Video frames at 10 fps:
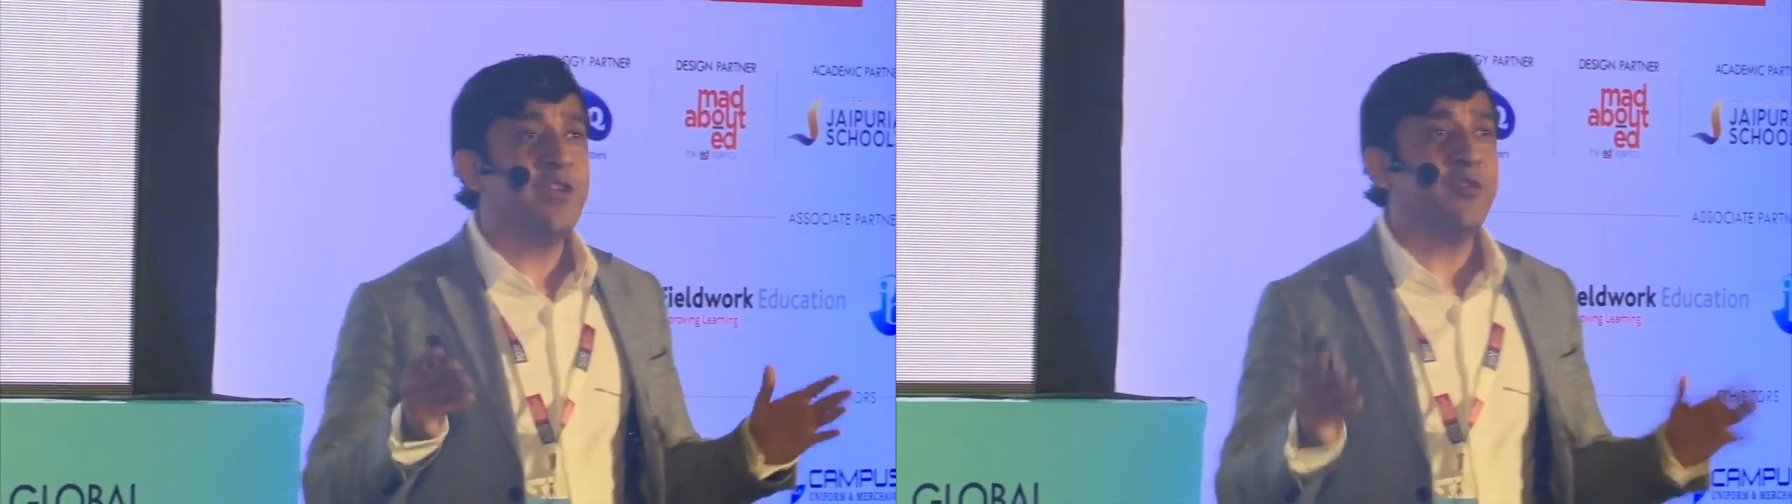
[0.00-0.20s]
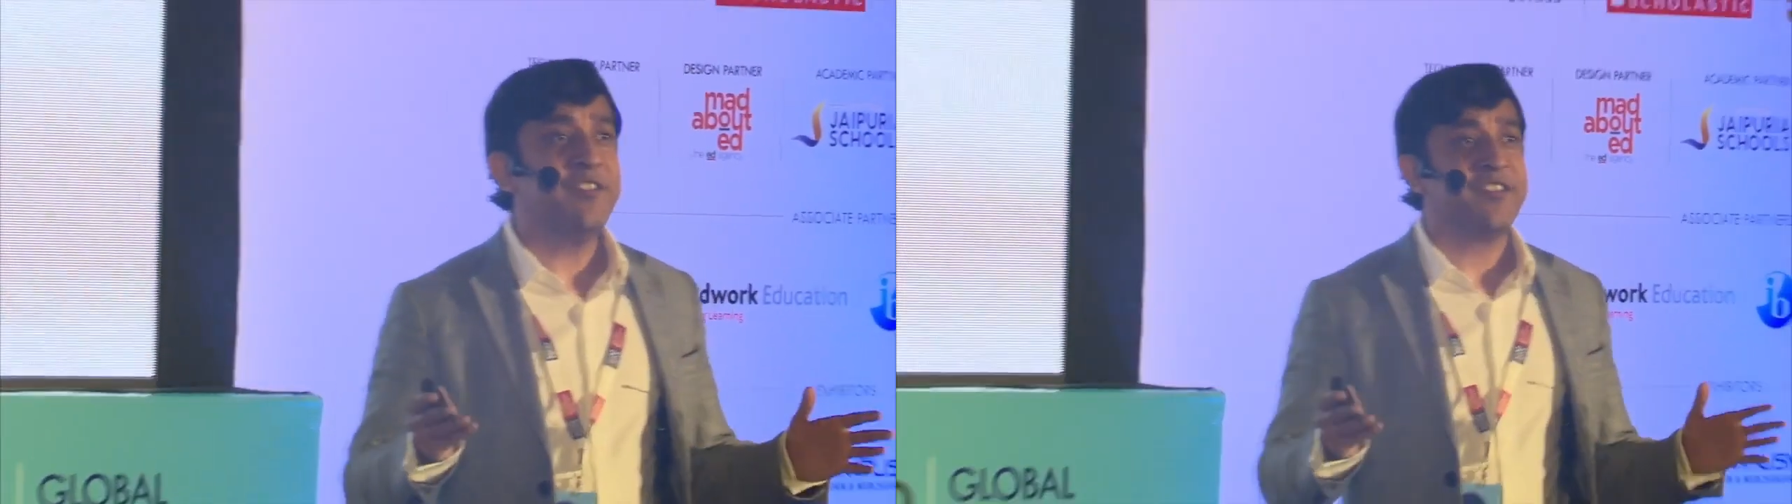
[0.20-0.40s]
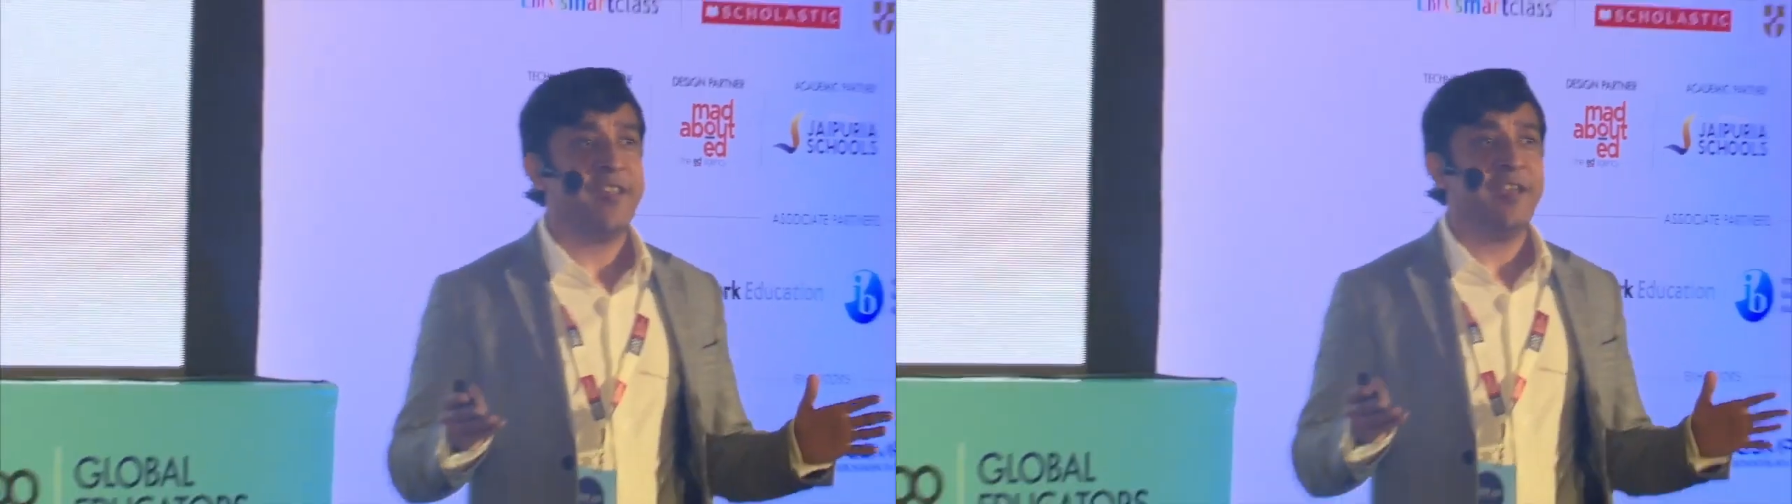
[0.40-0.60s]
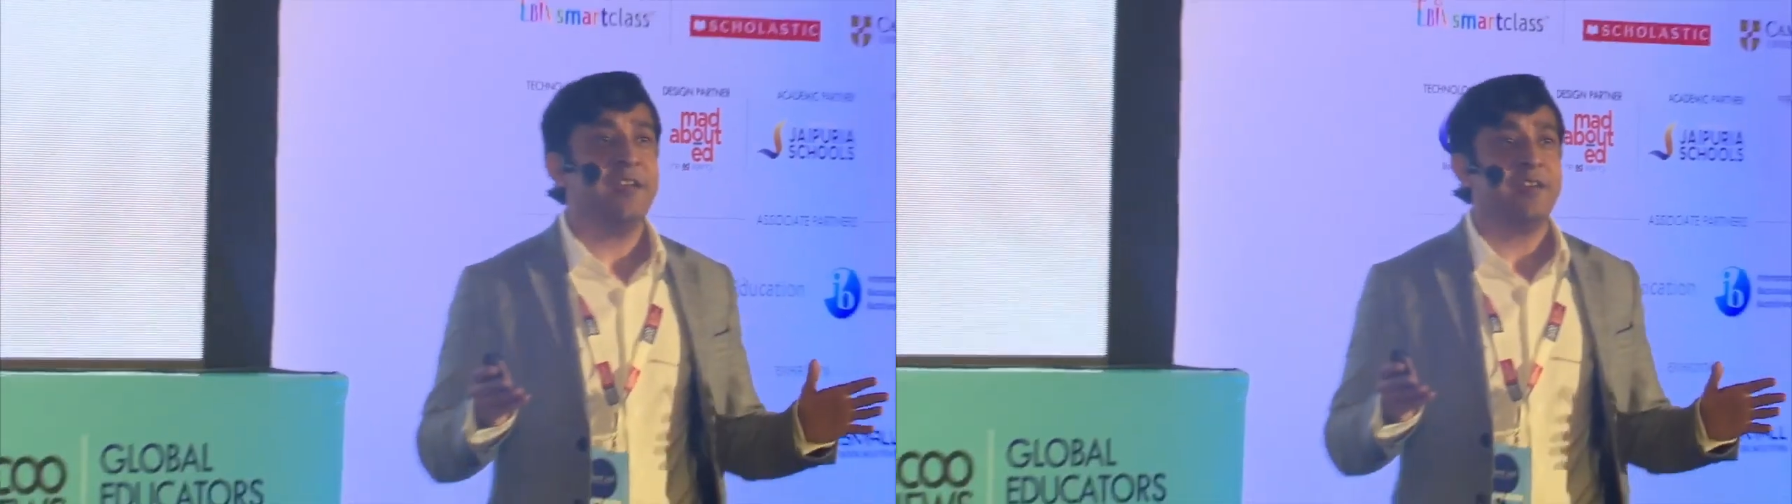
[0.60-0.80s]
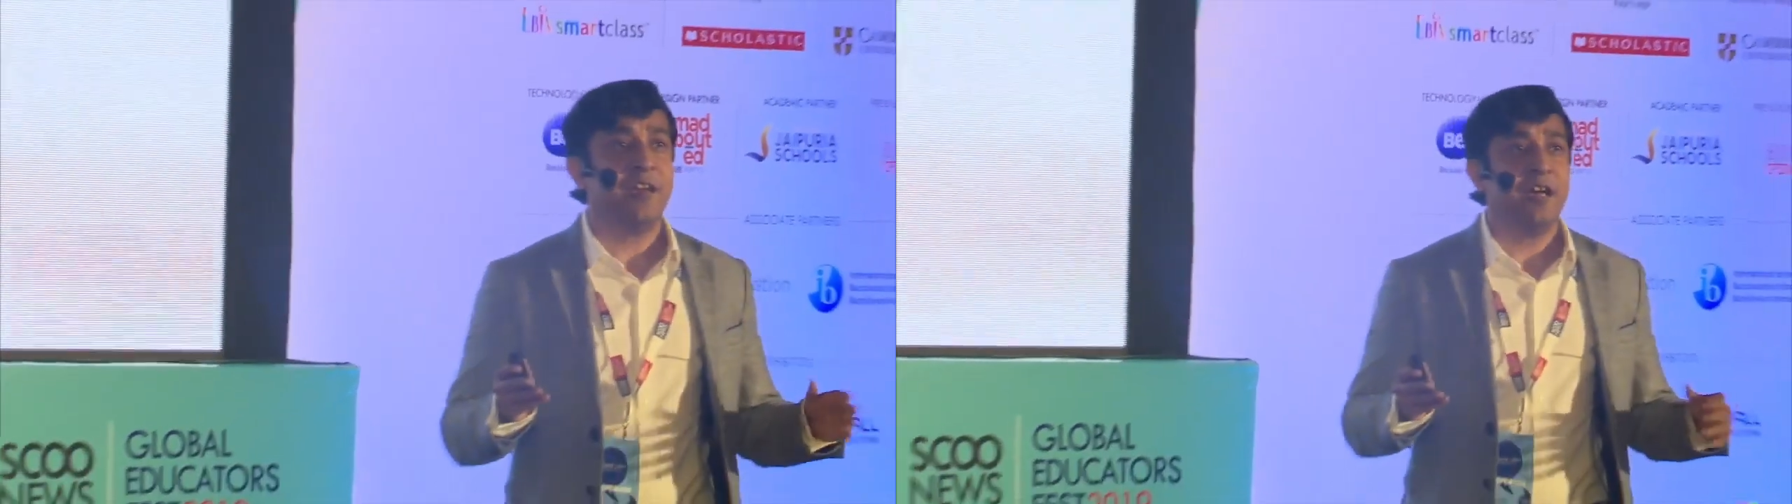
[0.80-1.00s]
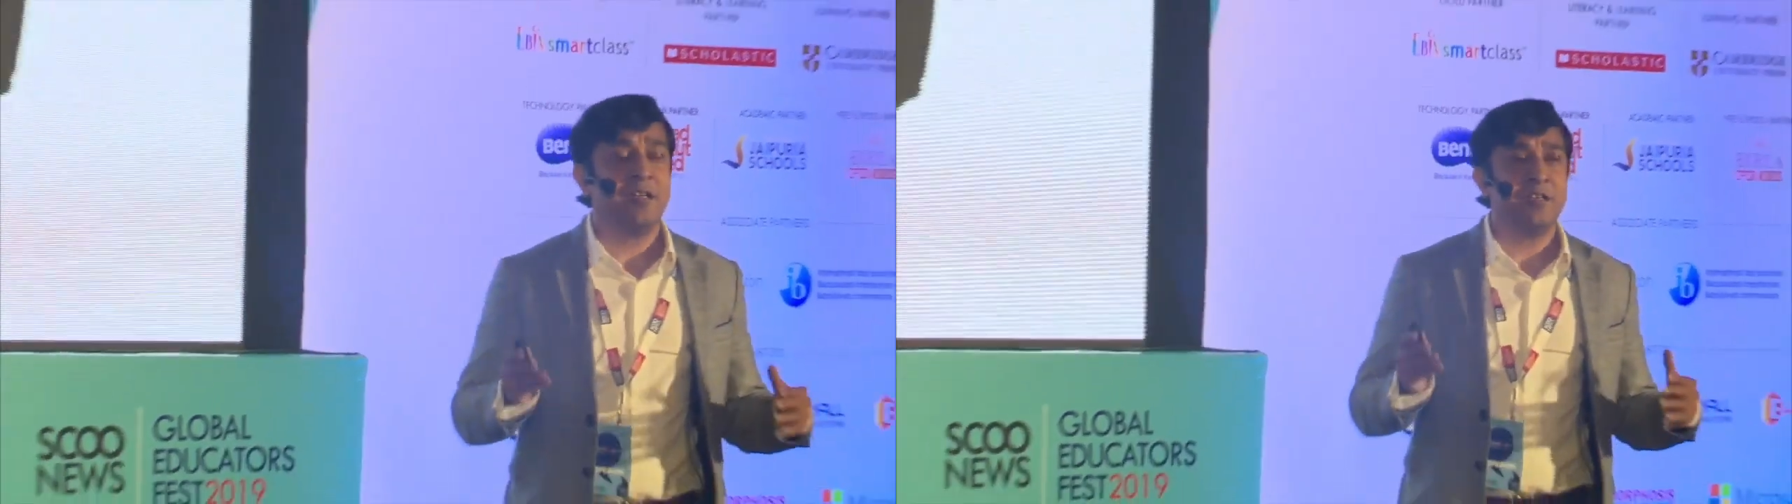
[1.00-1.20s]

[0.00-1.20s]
even sent our